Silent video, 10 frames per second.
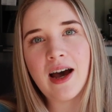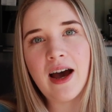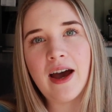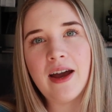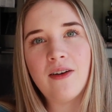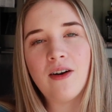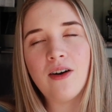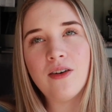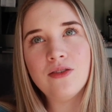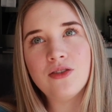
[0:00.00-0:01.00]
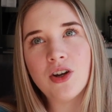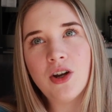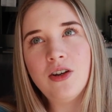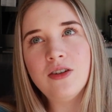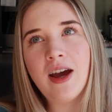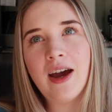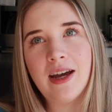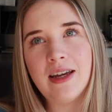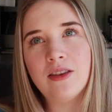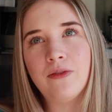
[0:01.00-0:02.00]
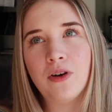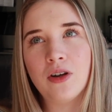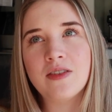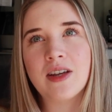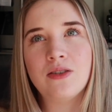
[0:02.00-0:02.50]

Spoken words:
I don't hate the photos